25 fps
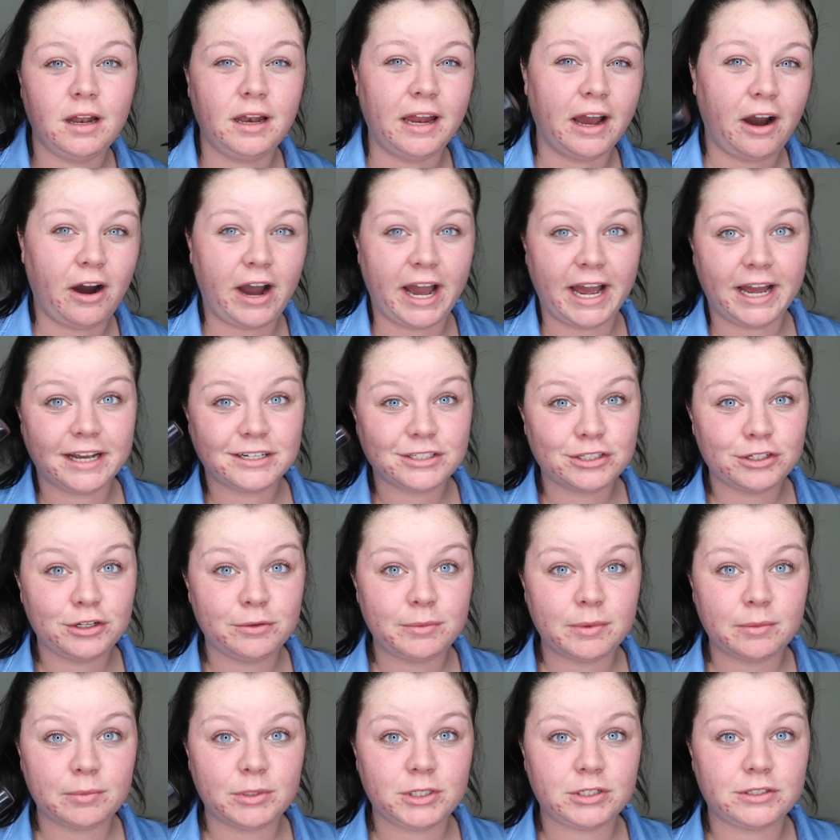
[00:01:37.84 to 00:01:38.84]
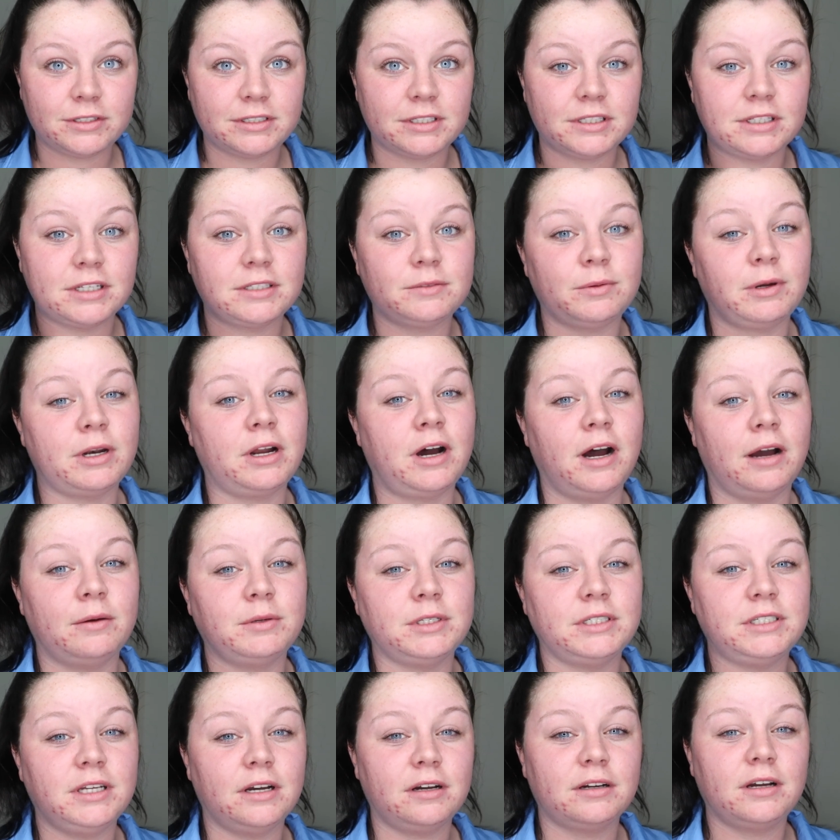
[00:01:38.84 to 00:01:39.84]
Now I actually remember using this when I
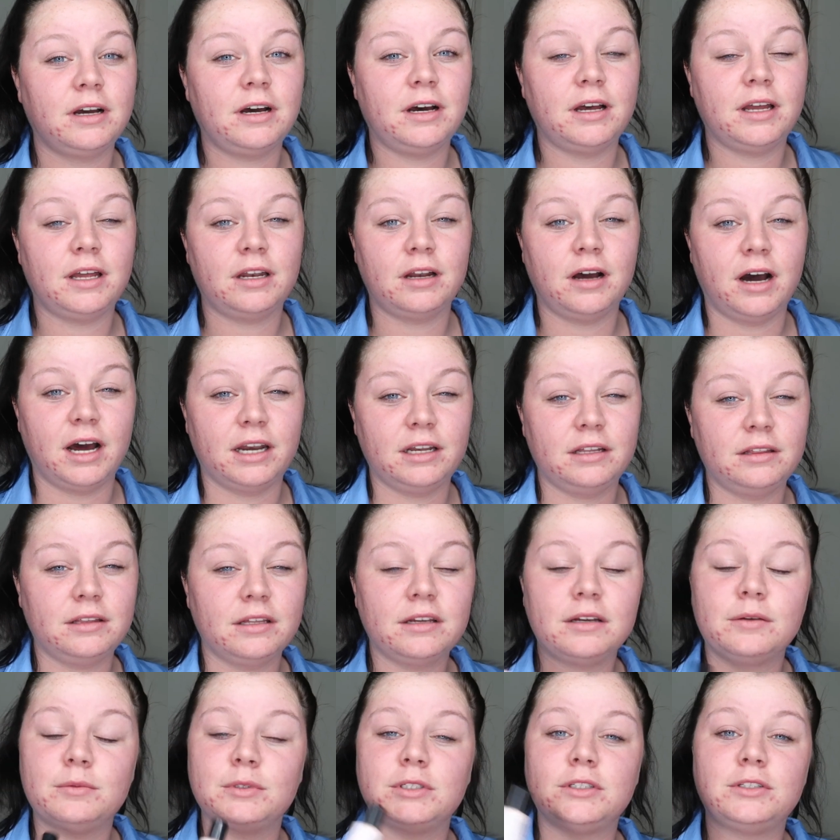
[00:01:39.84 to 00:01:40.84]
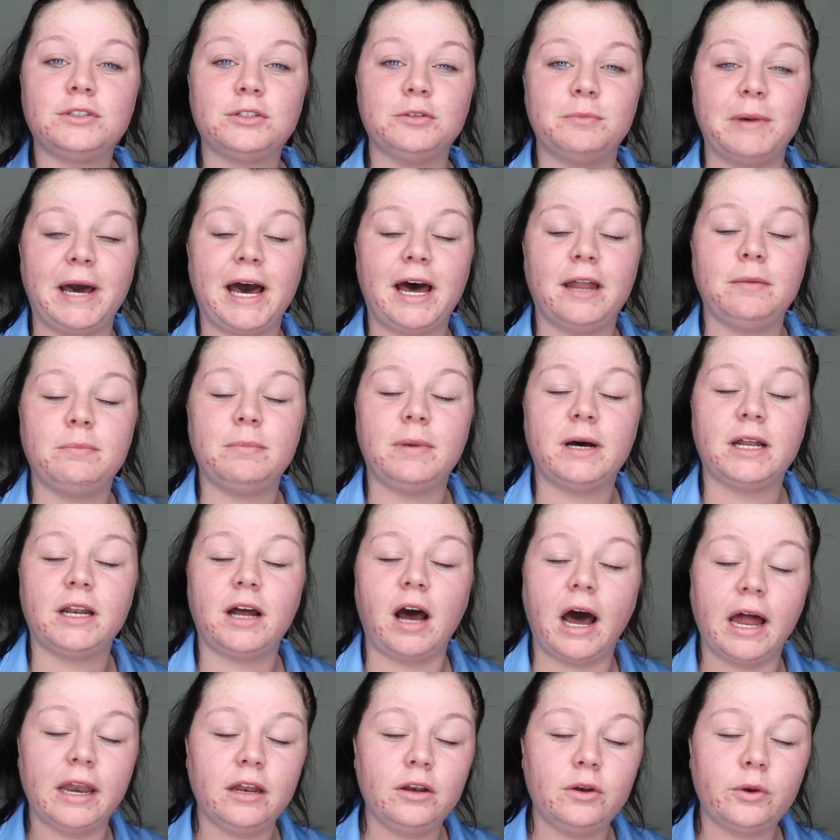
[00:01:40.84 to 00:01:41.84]
was younger and I didn't think it was too bad, but
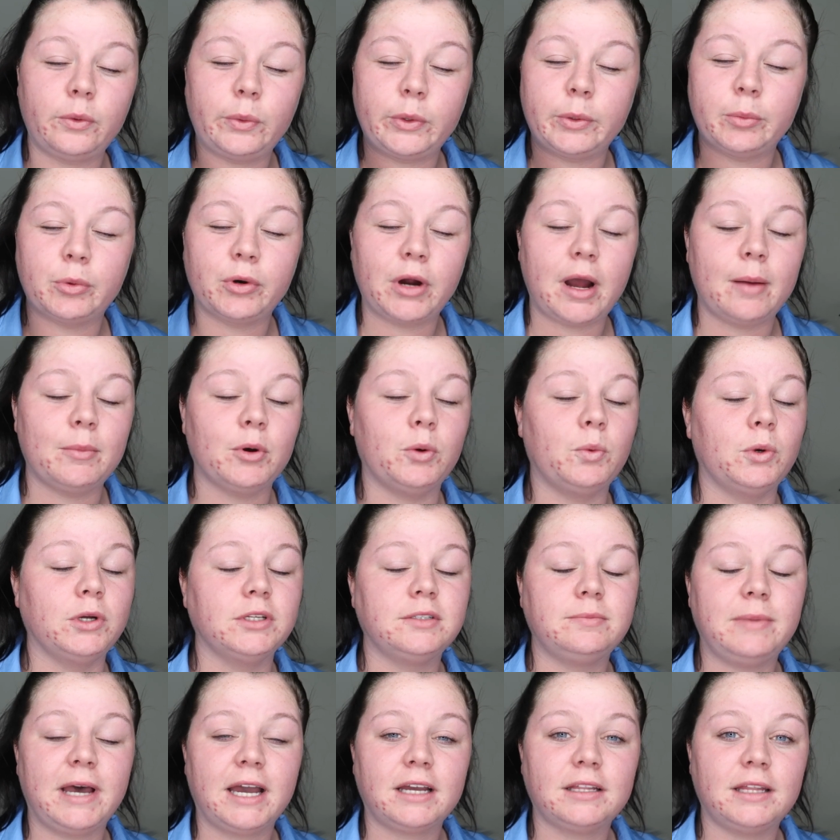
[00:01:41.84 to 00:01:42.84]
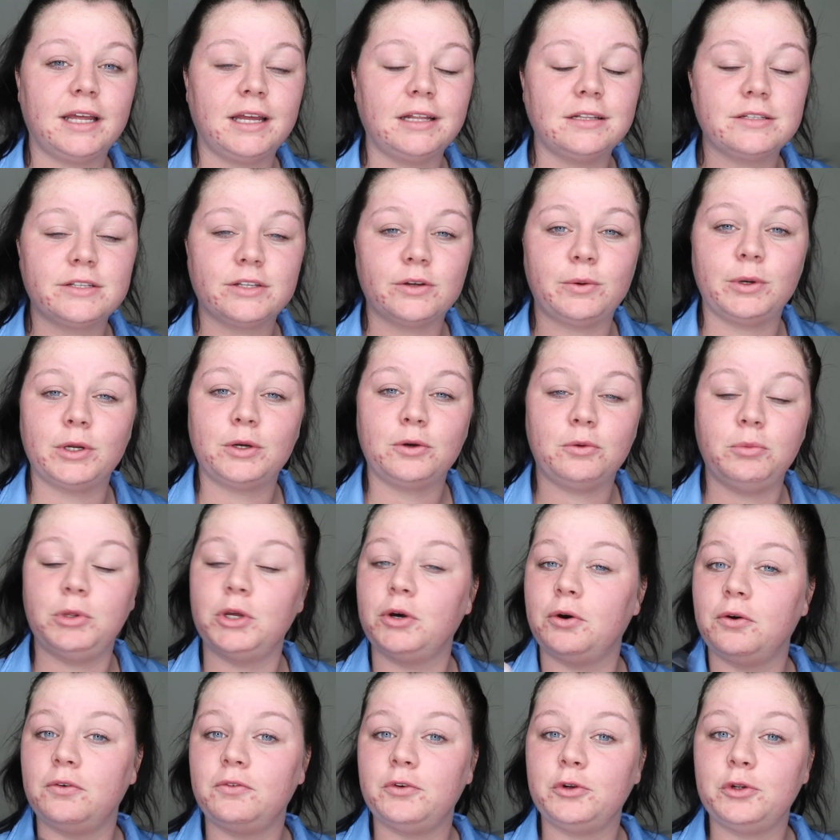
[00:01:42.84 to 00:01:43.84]
I didn't know what a primer was back then, so it could be
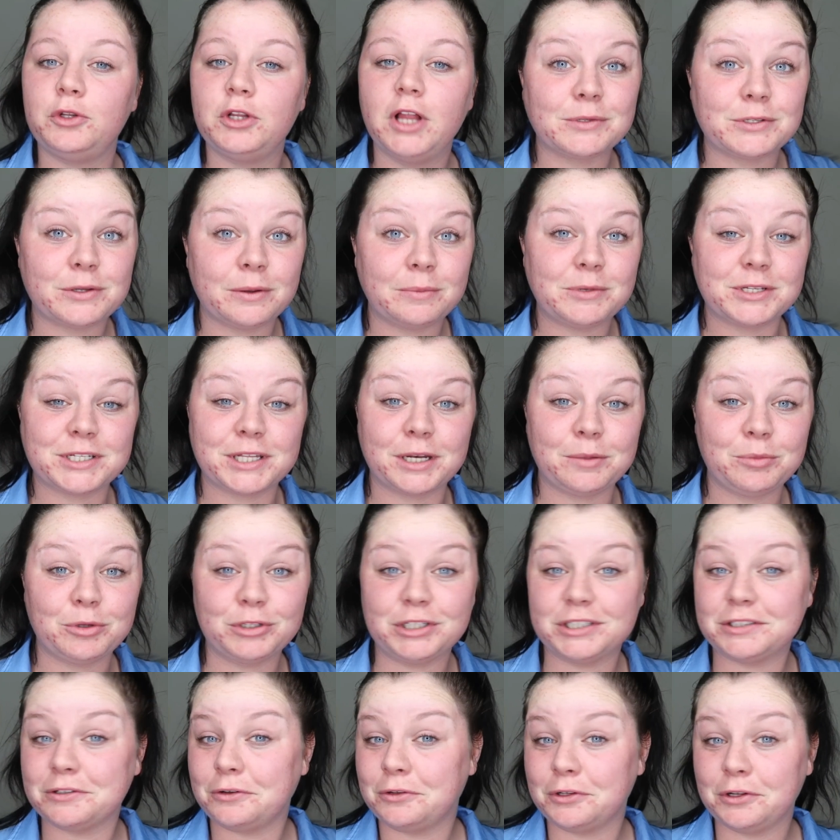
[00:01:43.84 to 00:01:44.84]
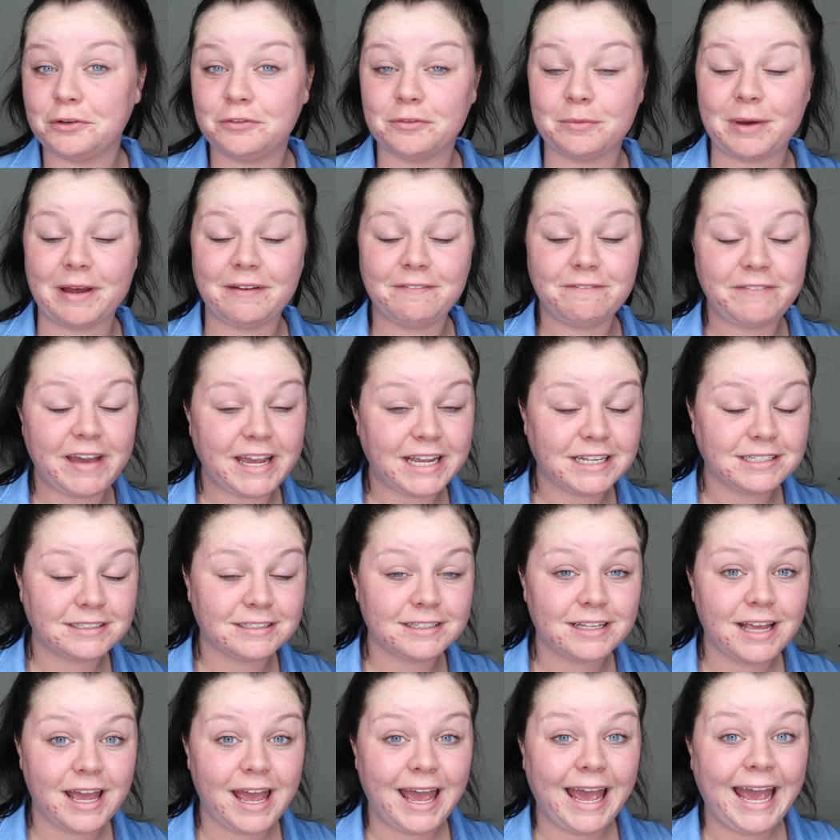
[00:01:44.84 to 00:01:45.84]
awful. So I'm just going to put this all over my
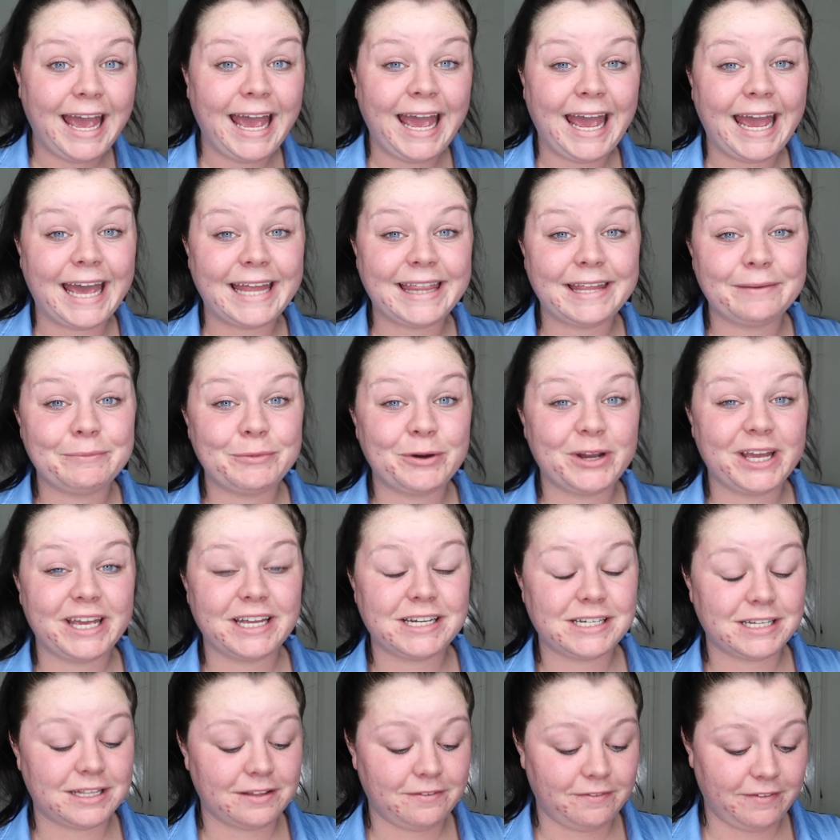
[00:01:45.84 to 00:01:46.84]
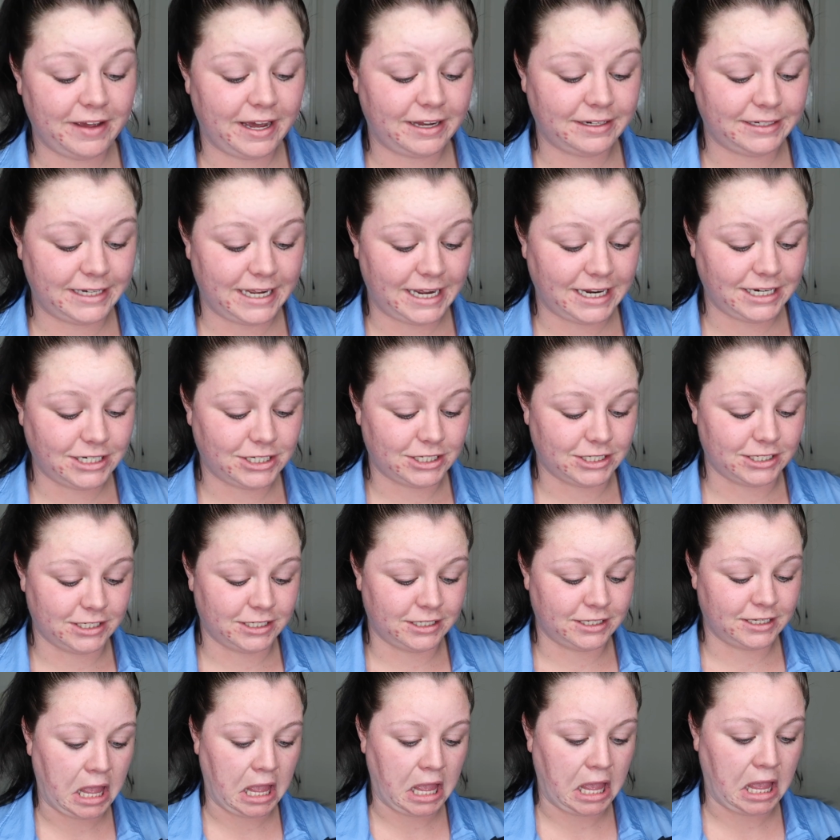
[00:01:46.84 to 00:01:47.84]
face and then we'll get into the
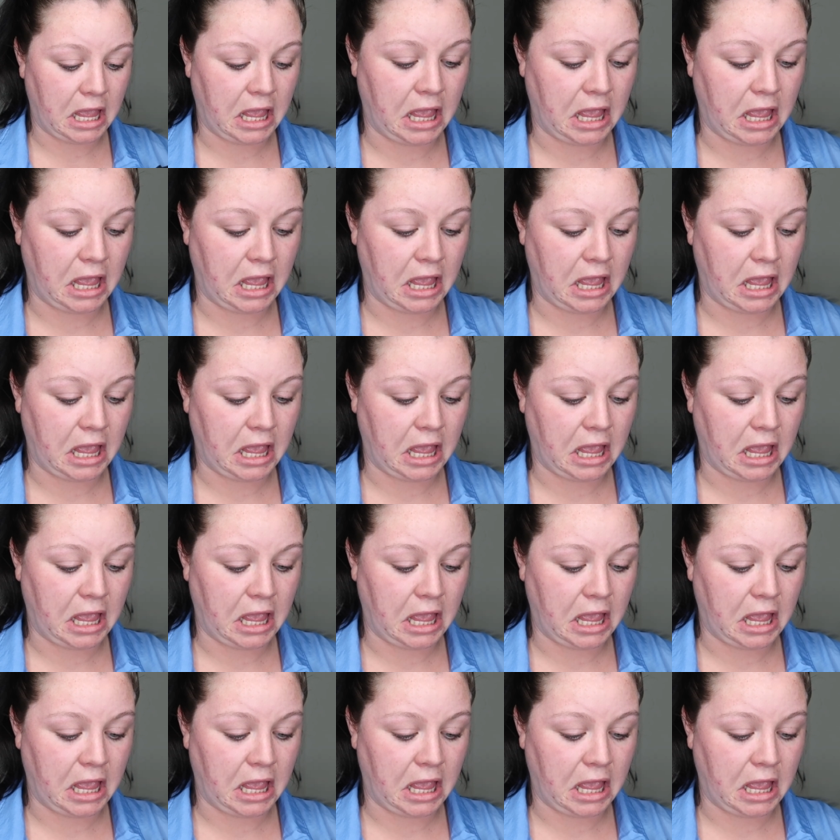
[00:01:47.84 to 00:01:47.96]
foundation.